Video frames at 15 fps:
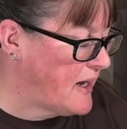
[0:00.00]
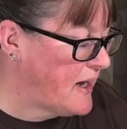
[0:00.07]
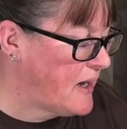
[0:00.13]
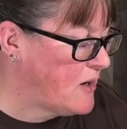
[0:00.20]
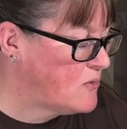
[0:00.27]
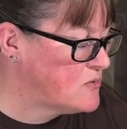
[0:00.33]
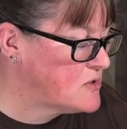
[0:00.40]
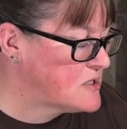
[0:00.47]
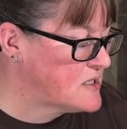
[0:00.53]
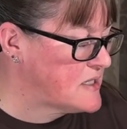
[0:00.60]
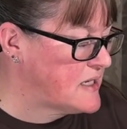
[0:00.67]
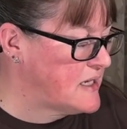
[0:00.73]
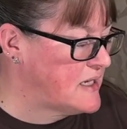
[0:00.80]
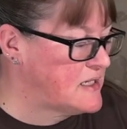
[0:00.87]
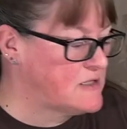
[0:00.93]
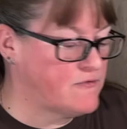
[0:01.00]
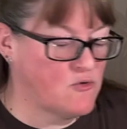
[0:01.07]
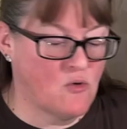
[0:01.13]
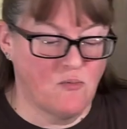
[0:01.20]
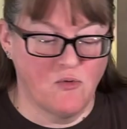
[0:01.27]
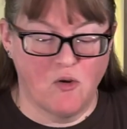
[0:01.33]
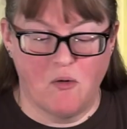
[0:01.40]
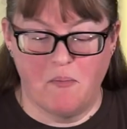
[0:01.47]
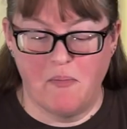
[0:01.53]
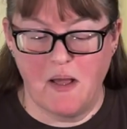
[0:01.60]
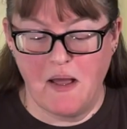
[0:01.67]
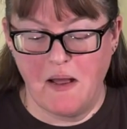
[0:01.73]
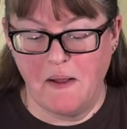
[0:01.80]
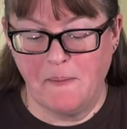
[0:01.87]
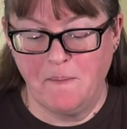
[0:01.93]
out is Forme
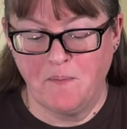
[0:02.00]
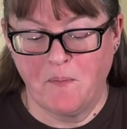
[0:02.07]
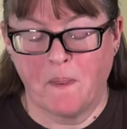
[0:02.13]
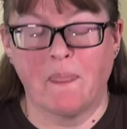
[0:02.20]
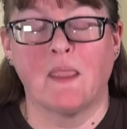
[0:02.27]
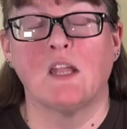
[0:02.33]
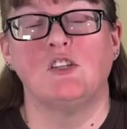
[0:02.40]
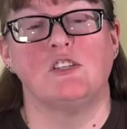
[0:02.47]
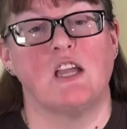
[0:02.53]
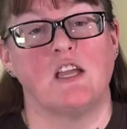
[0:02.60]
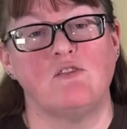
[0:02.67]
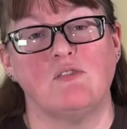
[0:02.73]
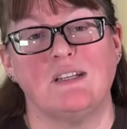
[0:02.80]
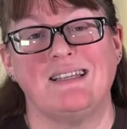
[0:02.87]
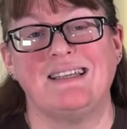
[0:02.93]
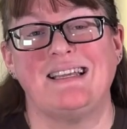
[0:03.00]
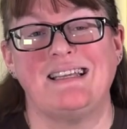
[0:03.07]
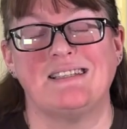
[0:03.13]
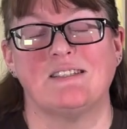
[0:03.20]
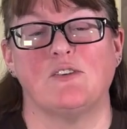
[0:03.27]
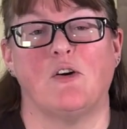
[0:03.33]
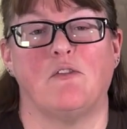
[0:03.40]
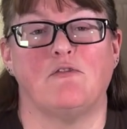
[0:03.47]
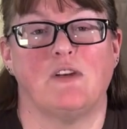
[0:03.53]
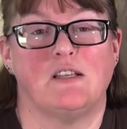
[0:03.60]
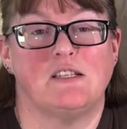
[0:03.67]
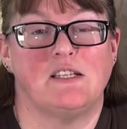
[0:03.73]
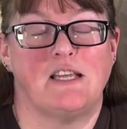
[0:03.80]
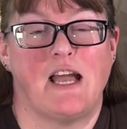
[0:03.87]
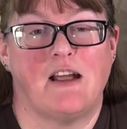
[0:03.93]
d'Ambert generally is not
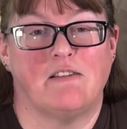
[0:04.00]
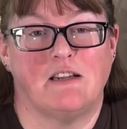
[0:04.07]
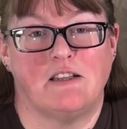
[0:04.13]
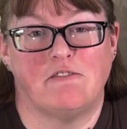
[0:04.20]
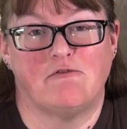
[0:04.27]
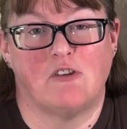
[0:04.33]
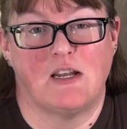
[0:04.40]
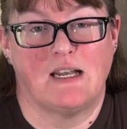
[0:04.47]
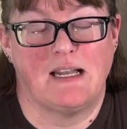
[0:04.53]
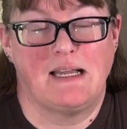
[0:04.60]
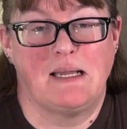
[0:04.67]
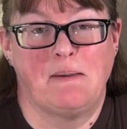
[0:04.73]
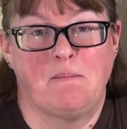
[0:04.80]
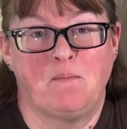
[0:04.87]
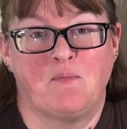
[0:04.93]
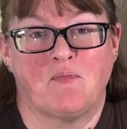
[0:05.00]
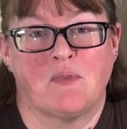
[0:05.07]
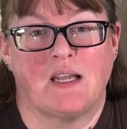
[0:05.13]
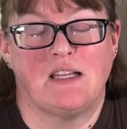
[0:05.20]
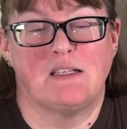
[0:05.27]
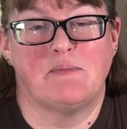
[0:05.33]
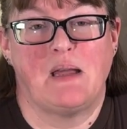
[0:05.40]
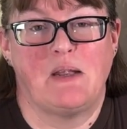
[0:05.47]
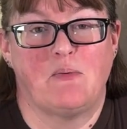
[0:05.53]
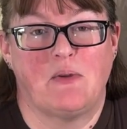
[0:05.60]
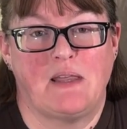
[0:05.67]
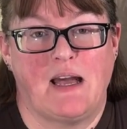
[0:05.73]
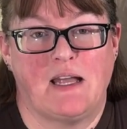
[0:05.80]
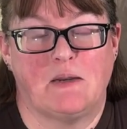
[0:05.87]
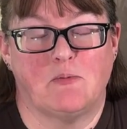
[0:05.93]
vegetarian friendly. It's made with
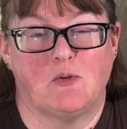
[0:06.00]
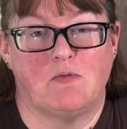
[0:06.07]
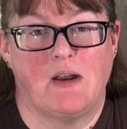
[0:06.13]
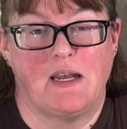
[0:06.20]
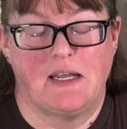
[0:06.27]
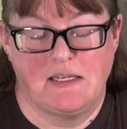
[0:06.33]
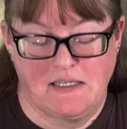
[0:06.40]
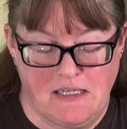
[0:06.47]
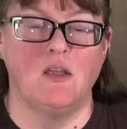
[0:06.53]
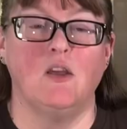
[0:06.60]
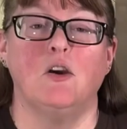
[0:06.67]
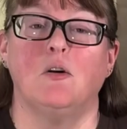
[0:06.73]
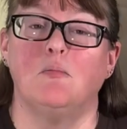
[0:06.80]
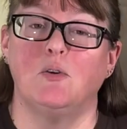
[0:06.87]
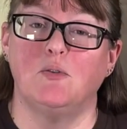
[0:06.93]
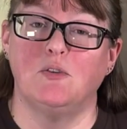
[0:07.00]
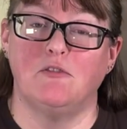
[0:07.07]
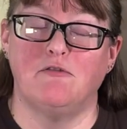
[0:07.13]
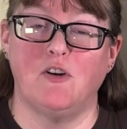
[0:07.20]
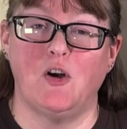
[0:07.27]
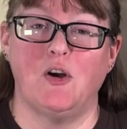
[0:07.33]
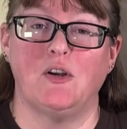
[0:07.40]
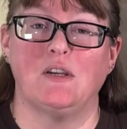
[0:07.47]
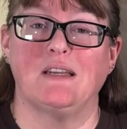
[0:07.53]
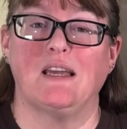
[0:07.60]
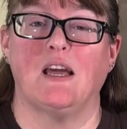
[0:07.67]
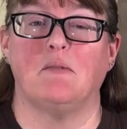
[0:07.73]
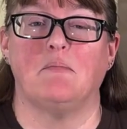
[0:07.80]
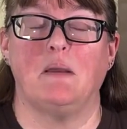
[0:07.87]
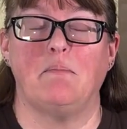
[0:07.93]
animal rennet. Bleu d'Auvergne
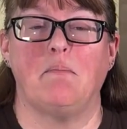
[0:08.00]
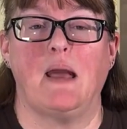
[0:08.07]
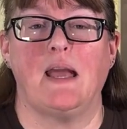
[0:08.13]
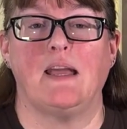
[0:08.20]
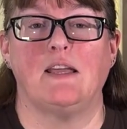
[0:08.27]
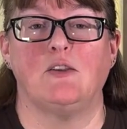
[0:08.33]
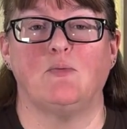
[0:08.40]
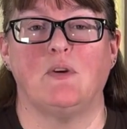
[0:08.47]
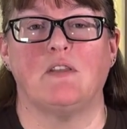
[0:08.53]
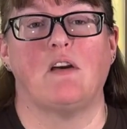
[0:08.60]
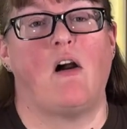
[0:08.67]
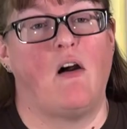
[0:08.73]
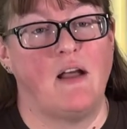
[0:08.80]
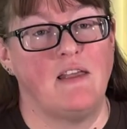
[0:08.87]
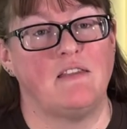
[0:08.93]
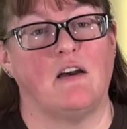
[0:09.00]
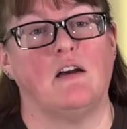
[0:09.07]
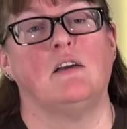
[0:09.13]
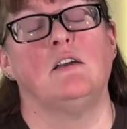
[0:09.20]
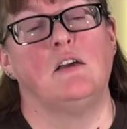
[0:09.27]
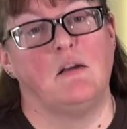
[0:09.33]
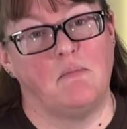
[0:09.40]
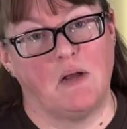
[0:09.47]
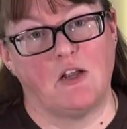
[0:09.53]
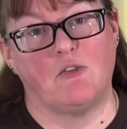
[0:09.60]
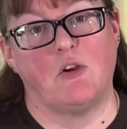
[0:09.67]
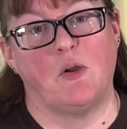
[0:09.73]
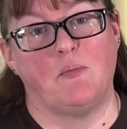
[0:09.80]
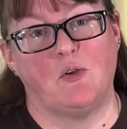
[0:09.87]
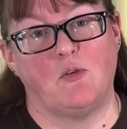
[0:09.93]
can be made with either
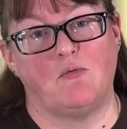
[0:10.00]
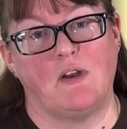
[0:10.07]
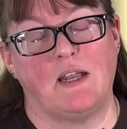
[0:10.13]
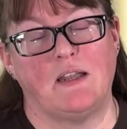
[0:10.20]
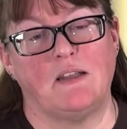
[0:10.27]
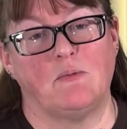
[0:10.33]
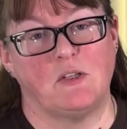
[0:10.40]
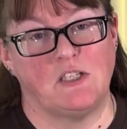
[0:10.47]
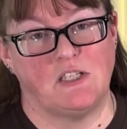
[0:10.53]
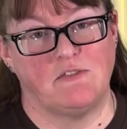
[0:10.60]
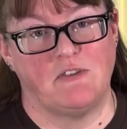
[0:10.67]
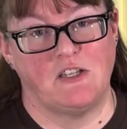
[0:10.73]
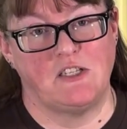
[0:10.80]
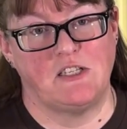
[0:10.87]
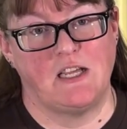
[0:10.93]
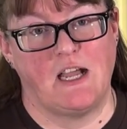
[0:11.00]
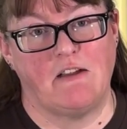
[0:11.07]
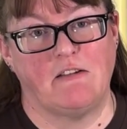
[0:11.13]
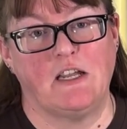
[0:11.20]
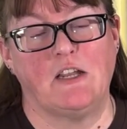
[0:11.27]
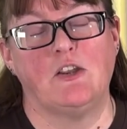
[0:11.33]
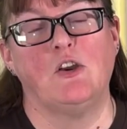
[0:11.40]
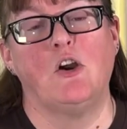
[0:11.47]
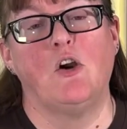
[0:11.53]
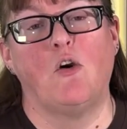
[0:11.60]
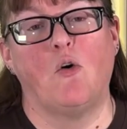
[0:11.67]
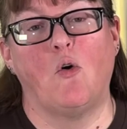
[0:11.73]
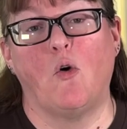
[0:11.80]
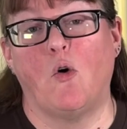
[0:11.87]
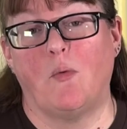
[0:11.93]
microbial rennet, which is vegetarian,
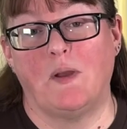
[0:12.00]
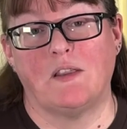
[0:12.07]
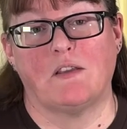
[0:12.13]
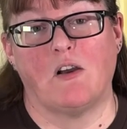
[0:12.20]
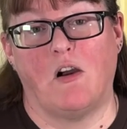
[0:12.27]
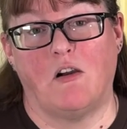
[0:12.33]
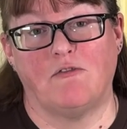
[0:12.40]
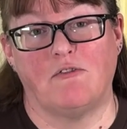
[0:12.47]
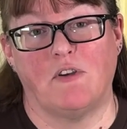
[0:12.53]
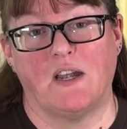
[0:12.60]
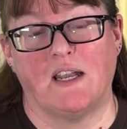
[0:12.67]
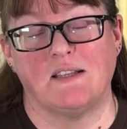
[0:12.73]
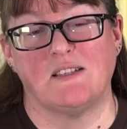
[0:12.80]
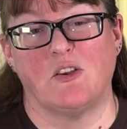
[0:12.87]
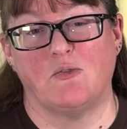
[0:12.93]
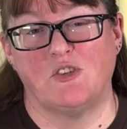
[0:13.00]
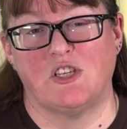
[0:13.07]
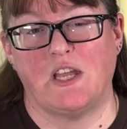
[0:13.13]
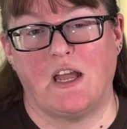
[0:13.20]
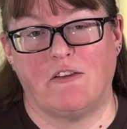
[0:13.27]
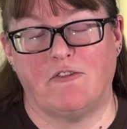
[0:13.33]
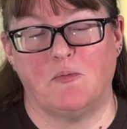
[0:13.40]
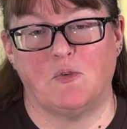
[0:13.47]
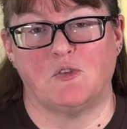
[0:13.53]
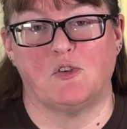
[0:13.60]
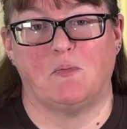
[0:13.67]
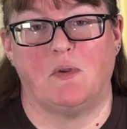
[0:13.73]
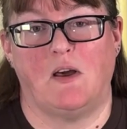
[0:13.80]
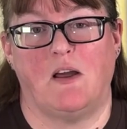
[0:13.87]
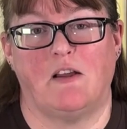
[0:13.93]
or with calf rennet. So check from your
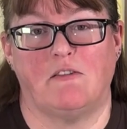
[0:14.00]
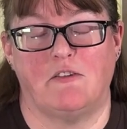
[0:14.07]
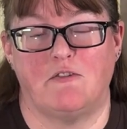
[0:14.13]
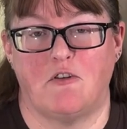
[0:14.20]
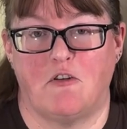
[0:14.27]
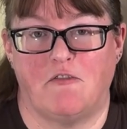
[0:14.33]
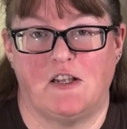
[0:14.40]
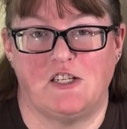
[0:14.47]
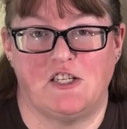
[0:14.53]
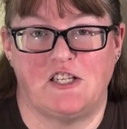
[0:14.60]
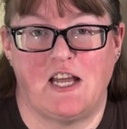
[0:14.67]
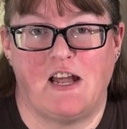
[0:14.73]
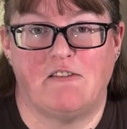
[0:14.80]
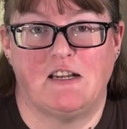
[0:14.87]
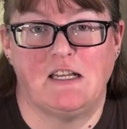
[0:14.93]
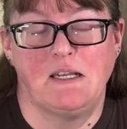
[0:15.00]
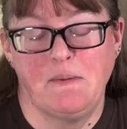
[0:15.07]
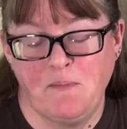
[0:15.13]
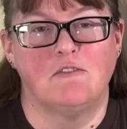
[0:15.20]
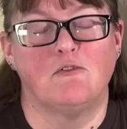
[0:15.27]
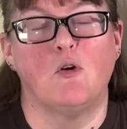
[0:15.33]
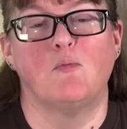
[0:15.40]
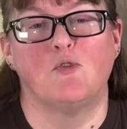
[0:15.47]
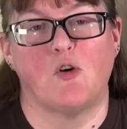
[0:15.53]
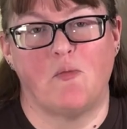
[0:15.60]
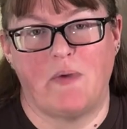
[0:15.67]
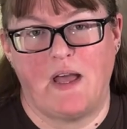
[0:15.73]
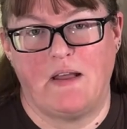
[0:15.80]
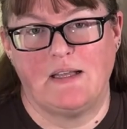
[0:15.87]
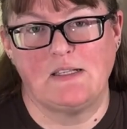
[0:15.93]
supplier if you're a vegetarian. Forme
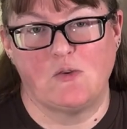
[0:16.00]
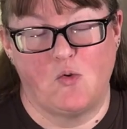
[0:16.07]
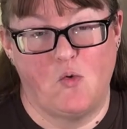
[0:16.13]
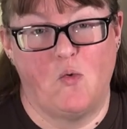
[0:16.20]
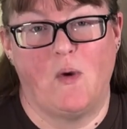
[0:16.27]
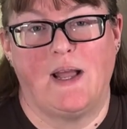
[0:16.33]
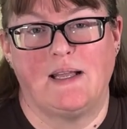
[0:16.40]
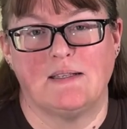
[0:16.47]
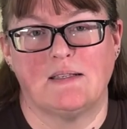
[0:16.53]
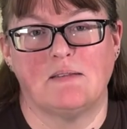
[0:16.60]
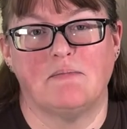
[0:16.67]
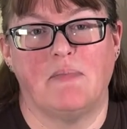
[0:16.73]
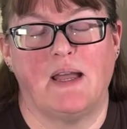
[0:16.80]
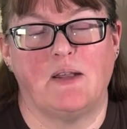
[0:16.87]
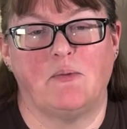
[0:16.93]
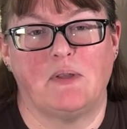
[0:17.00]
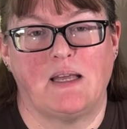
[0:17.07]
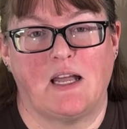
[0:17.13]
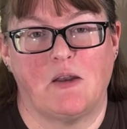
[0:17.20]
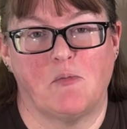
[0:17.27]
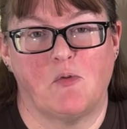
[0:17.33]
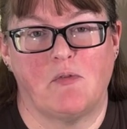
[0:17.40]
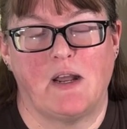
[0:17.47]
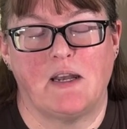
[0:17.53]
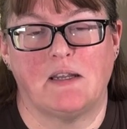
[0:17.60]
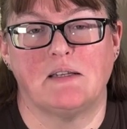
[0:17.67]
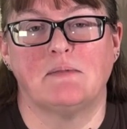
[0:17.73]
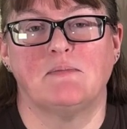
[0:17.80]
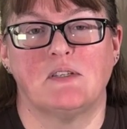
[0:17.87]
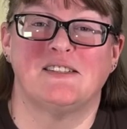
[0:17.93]
d'Ambert is always made with animal rennet.
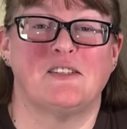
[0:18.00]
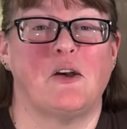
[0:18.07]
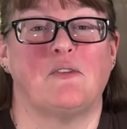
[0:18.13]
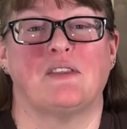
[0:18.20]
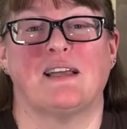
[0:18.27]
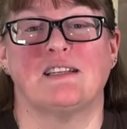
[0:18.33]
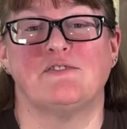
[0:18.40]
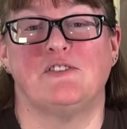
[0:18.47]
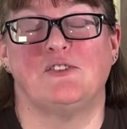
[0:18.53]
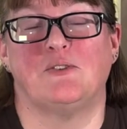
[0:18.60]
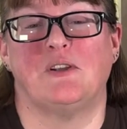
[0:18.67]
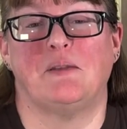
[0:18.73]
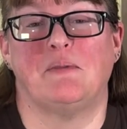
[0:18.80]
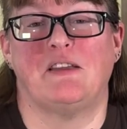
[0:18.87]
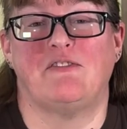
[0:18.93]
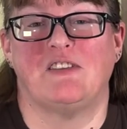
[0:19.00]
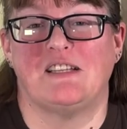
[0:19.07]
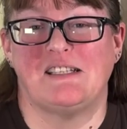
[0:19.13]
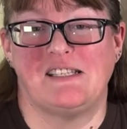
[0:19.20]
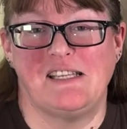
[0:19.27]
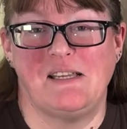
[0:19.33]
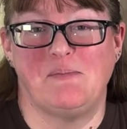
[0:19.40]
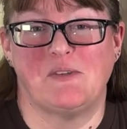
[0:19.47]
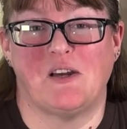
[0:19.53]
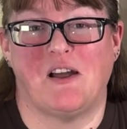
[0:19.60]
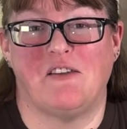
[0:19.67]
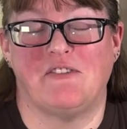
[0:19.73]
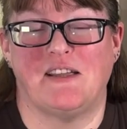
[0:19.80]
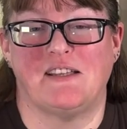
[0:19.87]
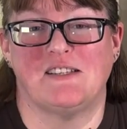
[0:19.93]
So thanks for joining me for this deep
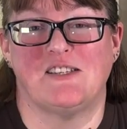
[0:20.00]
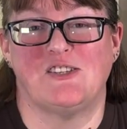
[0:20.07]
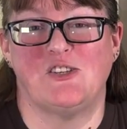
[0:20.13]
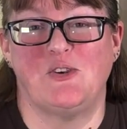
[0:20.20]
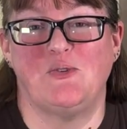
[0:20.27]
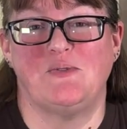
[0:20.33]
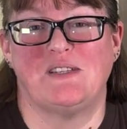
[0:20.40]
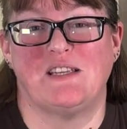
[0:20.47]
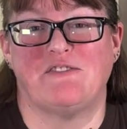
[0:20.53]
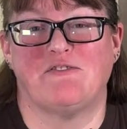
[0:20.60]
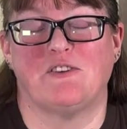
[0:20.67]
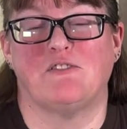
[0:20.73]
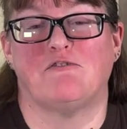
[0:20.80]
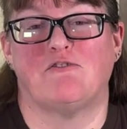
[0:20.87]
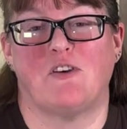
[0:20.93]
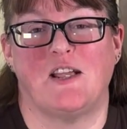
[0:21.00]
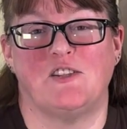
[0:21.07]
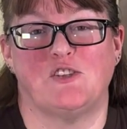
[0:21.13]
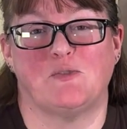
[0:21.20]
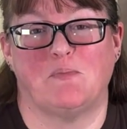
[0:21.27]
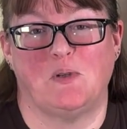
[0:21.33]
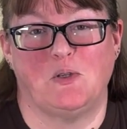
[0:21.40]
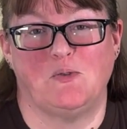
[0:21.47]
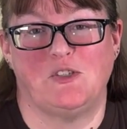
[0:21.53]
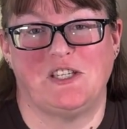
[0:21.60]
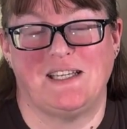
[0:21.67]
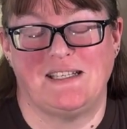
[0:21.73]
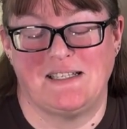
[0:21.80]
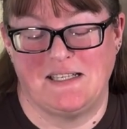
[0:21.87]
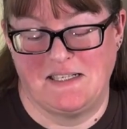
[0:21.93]
dive into two different French blue
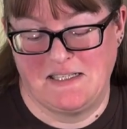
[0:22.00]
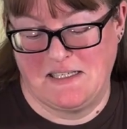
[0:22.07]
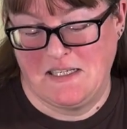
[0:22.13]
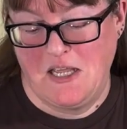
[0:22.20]
cheeses,